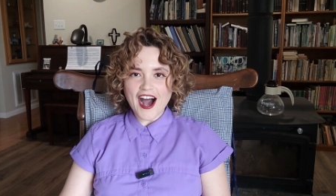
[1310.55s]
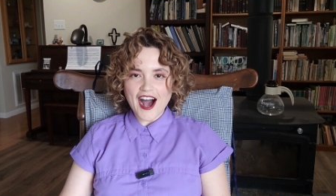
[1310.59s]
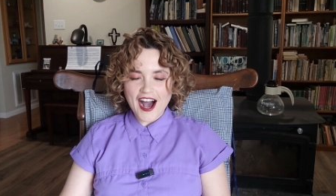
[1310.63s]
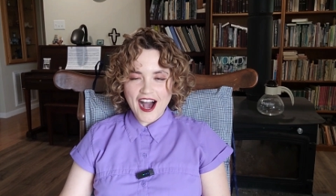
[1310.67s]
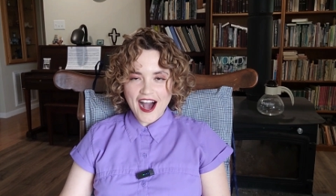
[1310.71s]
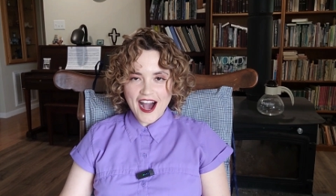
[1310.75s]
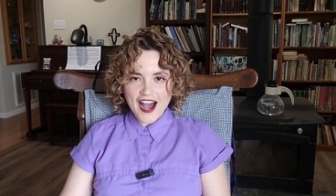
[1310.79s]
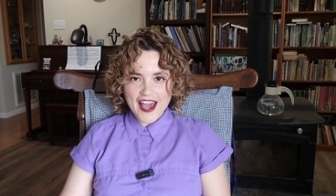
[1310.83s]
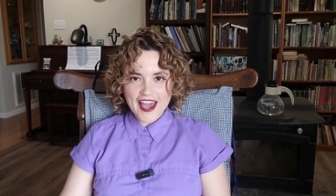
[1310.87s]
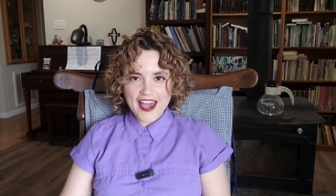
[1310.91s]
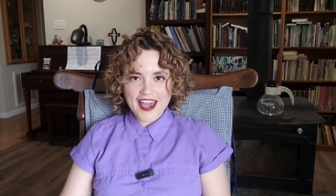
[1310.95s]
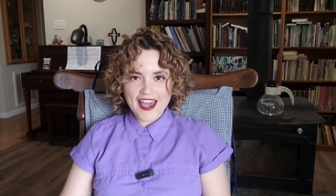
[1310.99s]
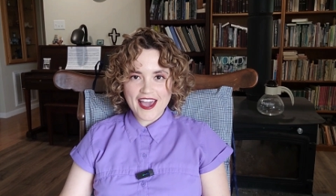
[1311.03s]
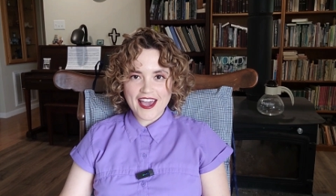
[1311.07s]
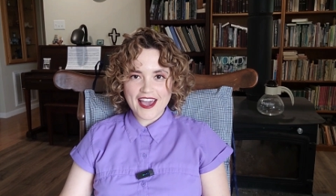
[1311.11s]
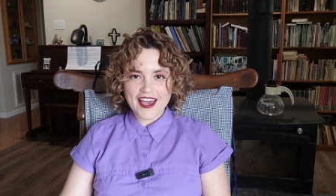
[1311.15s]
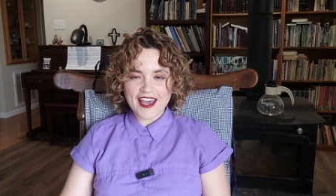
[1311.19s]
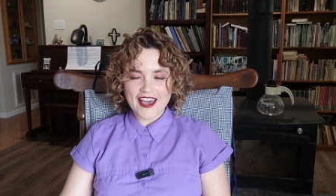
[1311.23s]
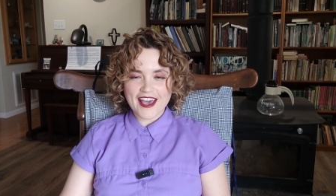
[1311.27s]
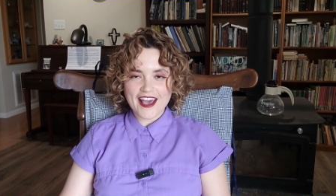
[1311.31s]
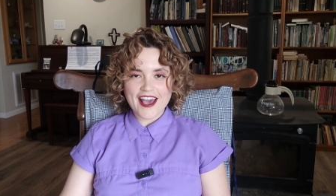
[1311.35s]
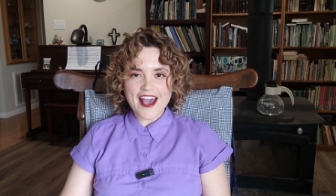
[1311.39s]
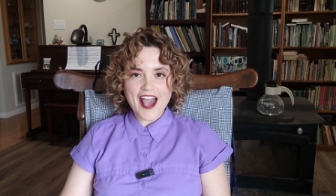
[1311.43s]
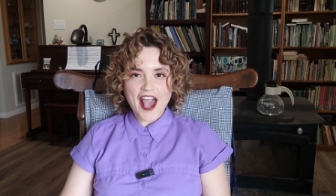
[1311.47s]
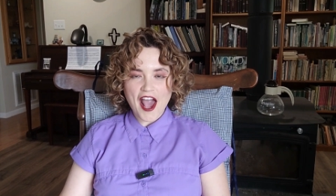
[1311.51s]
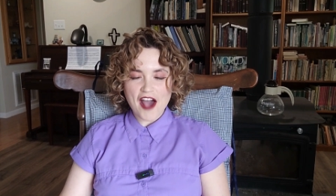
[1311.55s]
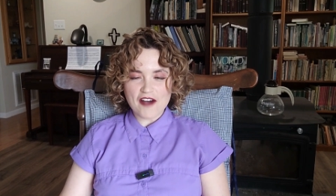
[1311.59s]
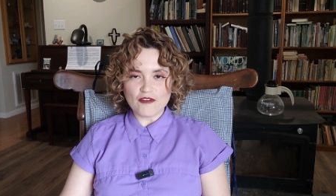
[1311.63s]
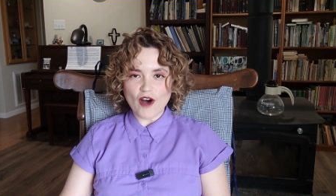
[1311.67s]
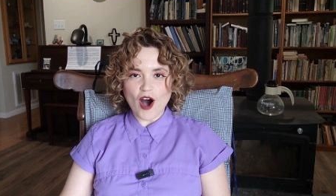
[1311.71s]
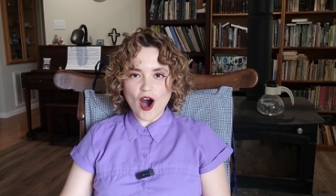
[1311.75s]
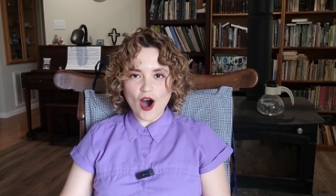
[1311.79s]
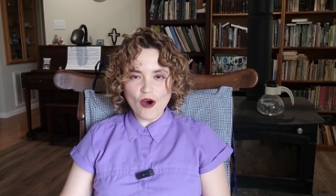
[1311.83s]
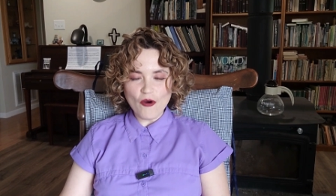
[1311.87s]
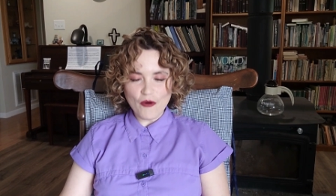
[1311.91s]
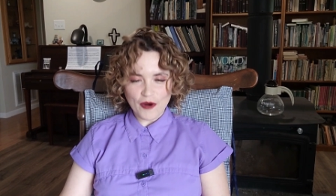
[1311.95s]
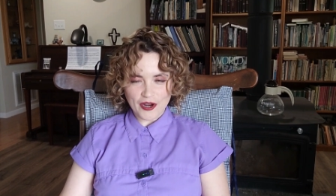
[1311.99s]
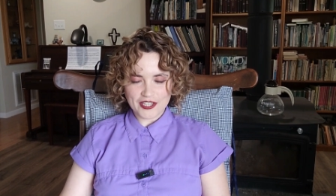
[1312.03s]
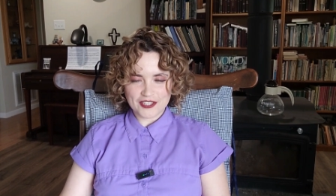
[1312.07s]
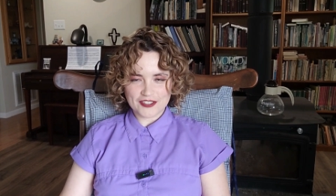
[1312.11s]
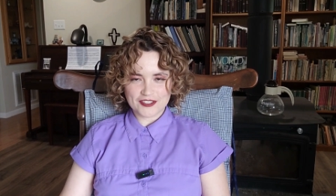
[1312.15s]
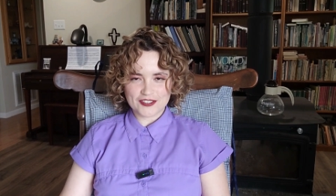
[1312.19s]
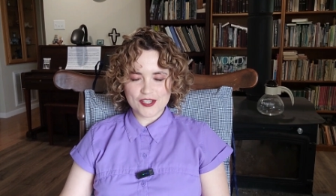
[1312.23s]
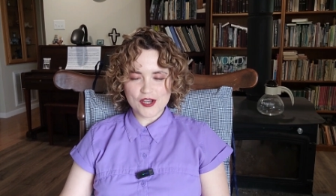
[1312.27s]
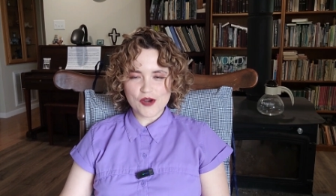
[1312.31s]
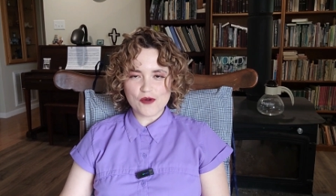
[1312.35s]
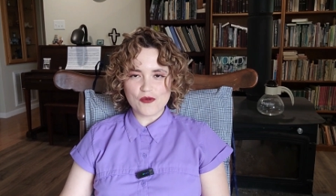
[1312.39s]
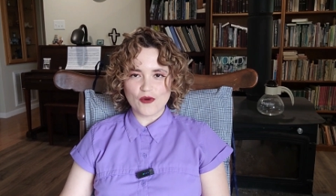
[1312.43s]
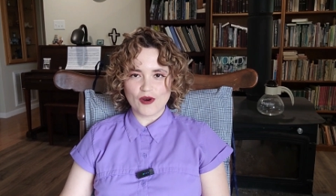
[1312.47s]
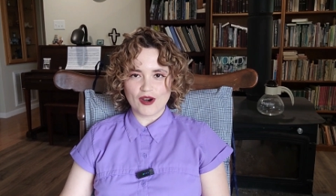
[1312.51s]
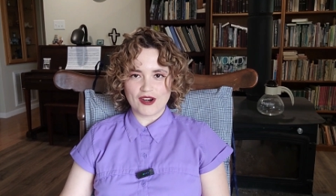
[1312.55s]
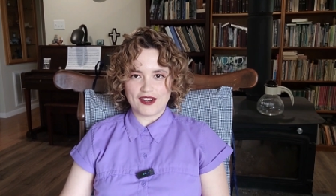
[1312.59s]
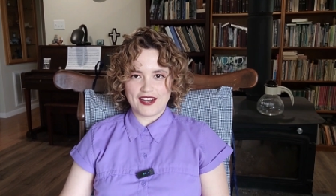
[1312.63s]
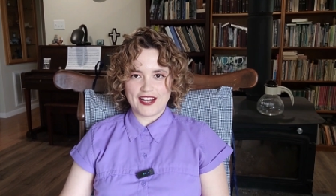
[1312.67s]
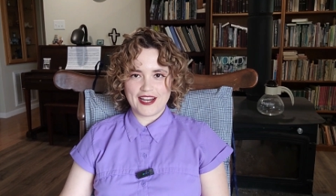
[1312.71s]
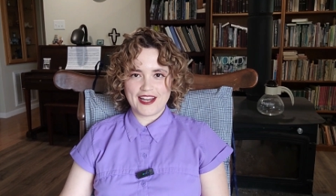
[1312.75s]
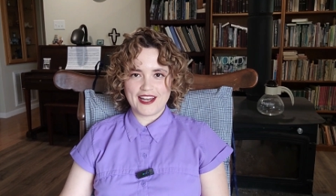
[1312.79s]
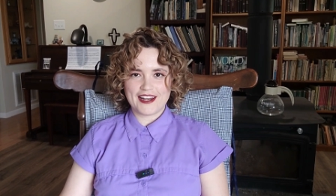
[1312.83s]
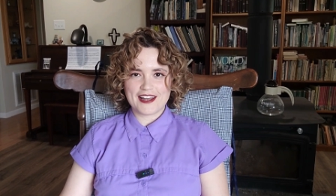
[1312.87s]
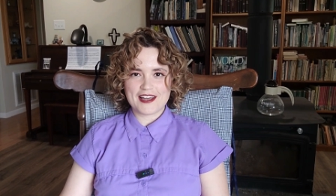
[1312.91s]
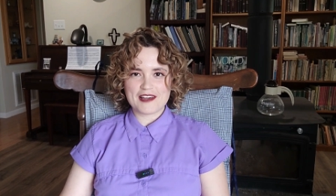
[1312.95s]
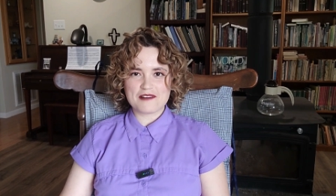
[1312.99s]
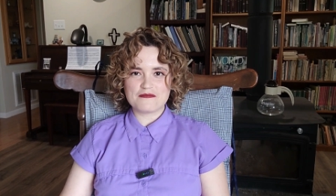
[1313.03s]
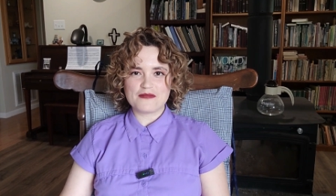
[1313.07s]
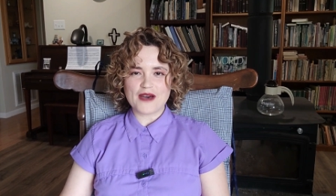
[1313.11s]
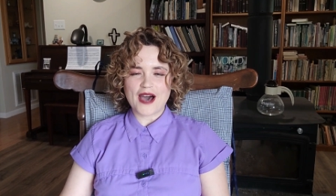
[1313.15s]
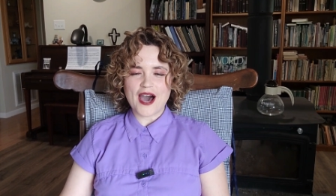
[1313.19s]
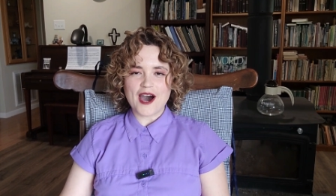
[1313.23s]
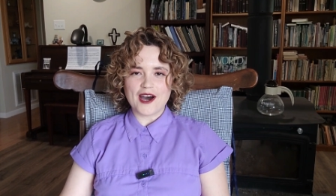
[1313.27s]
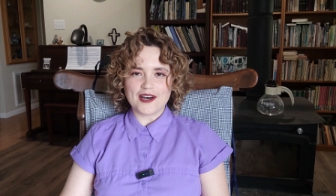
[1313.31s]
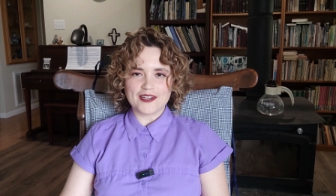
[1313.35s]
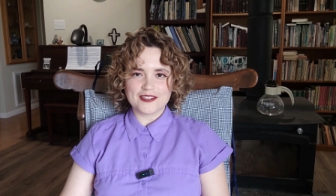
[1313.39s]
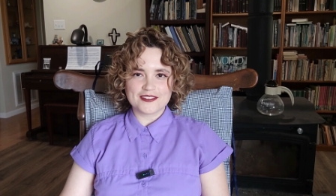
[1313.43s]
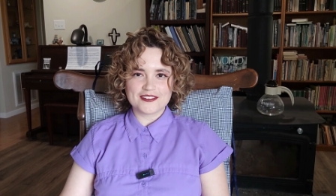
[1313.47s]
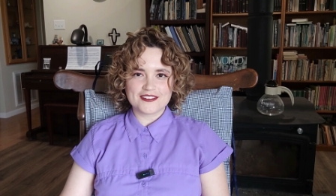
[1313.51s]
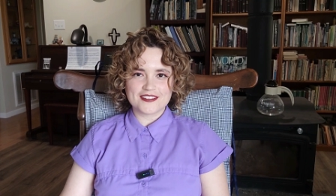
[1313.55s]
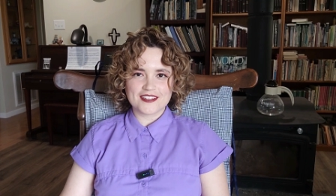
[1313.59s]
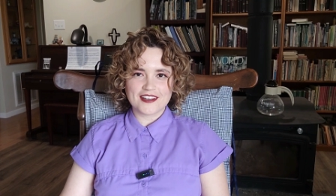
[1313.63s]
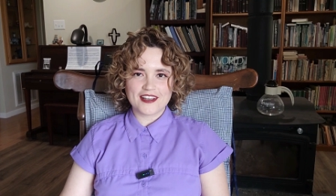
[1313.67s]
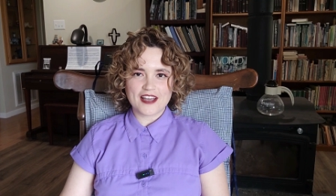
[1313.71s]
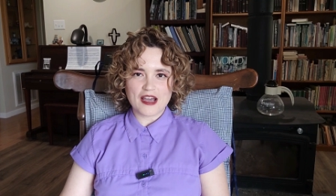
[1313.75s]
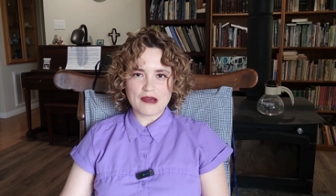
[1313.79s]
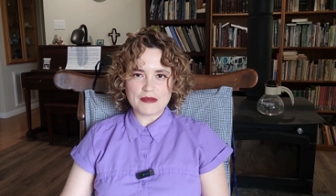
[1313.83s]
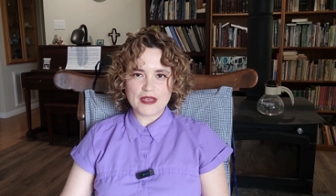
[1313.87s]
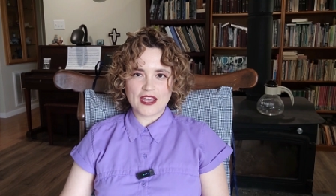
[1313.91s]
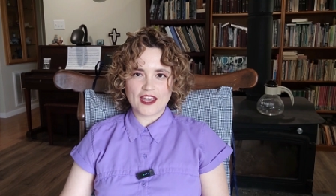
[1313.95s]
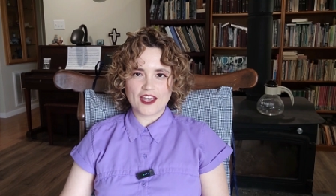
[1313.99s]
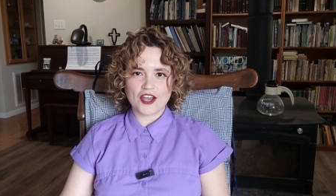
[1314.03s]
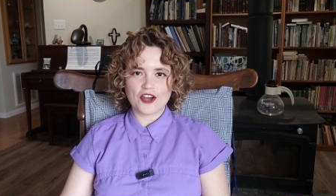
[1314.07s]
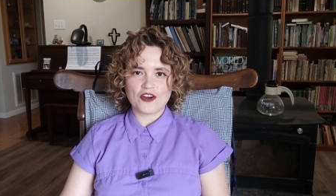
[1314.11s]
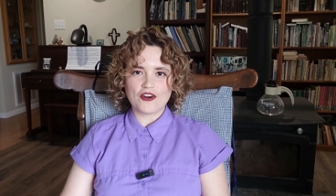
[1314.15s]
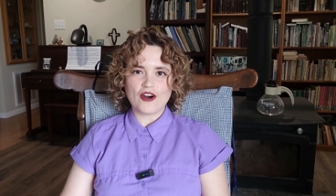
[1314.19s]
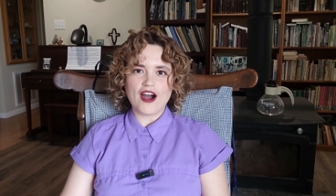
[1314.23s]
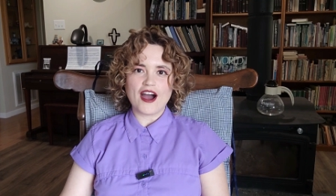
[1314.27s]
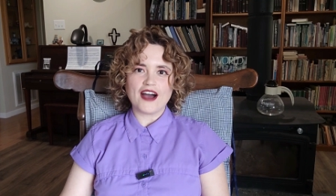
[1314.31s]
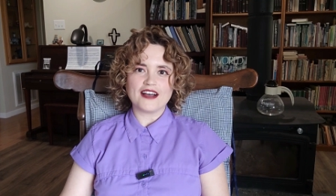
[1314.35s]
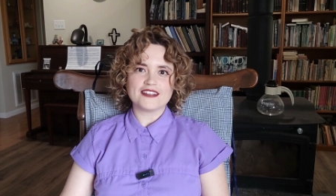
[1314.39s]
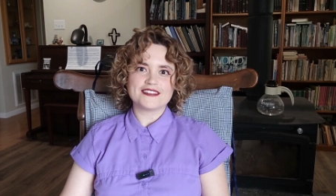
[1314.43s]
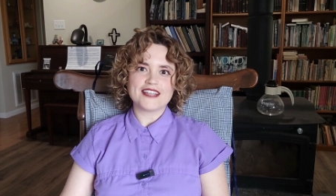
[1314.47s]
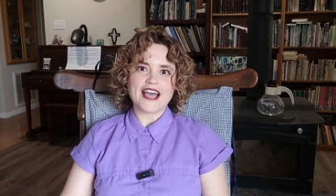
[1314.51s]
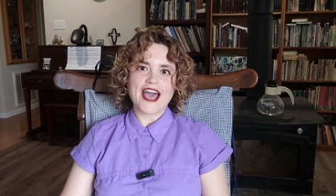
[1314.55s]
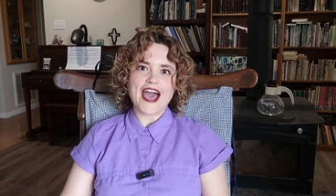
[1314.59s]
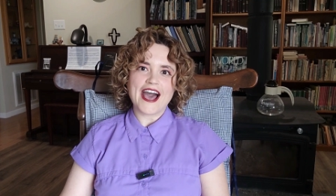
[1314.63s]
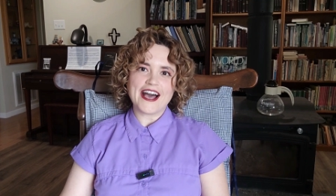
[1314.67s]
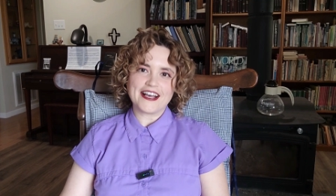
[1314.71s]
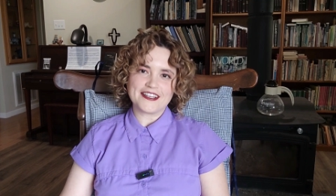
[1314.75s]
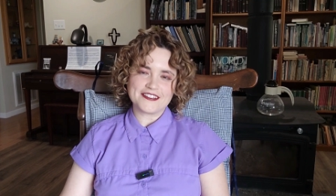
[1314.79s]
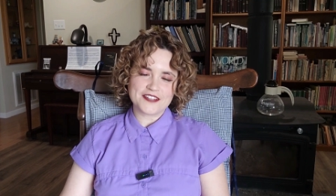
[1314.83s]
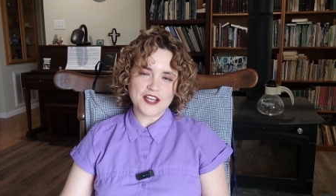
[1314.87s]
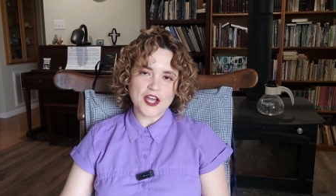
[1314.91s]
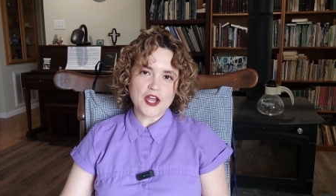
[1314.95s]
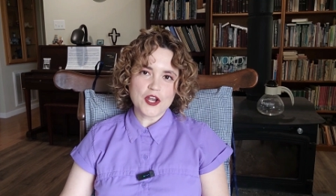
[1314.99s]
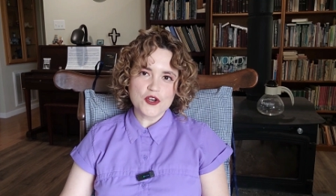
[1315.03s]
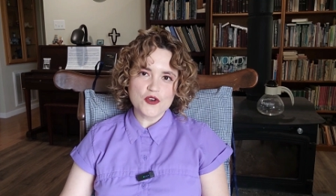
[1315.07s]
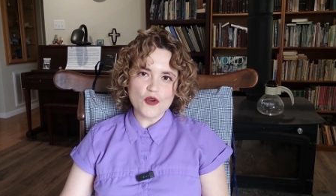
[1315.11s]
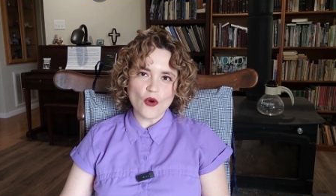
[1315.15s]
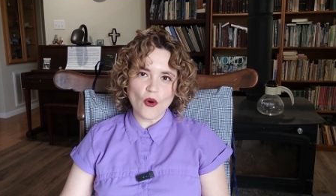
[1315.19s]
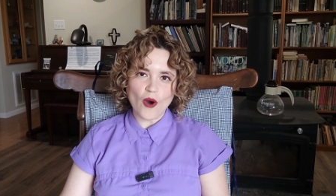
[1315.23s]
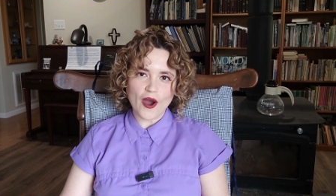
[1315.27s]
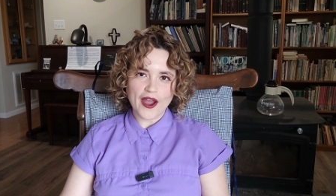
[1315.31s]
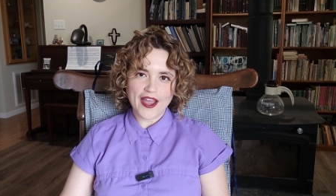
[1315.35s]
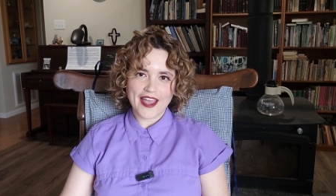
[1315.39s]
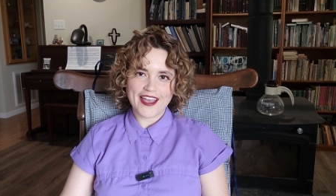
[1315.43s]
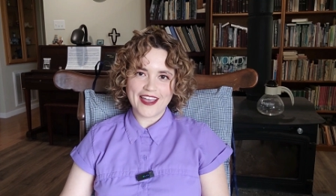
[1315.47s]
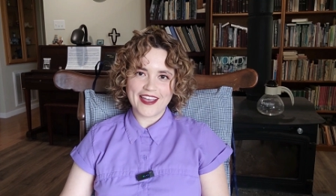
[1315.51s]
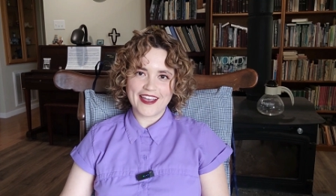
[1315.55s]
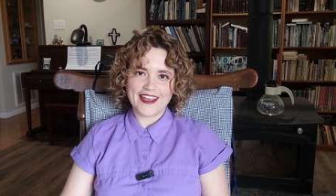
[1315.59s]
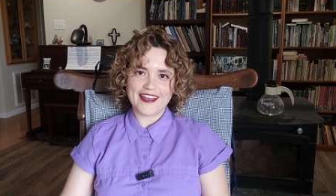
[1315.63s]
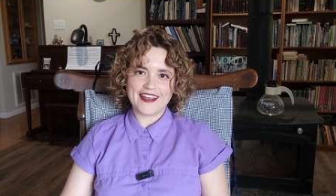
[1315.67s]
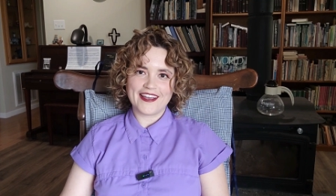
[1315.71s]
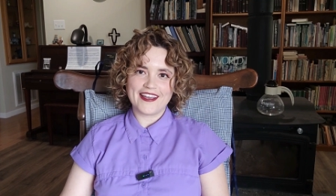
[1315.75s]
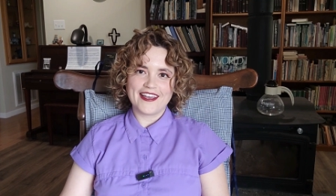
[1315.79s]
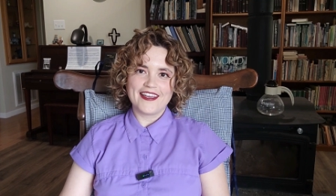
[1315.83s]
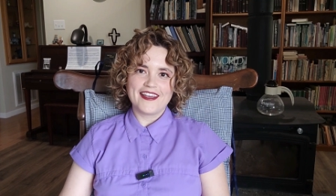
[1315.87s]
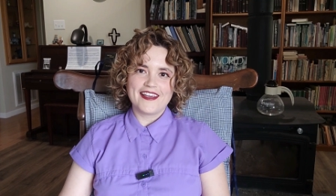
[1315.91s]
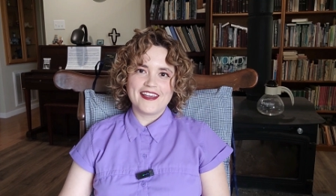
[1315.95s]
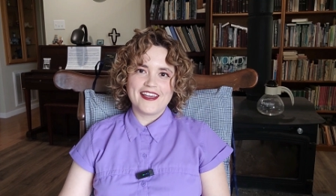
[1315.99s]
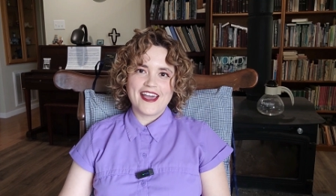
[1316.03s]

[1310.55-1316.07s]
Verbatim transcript: I have always worried about coming across as annoying